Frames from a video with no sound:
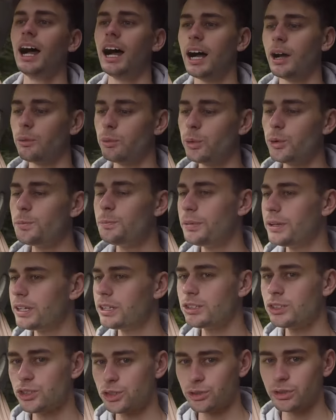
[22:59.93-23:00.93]
I would be
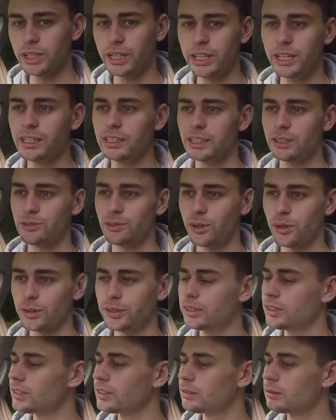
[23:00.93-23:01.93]
intrigued if
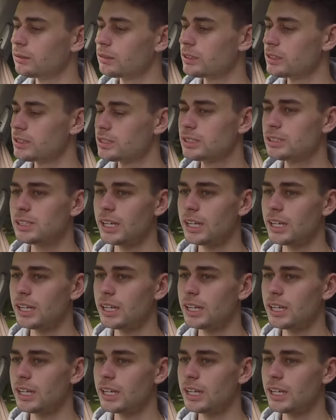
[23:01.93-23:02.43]
Honda was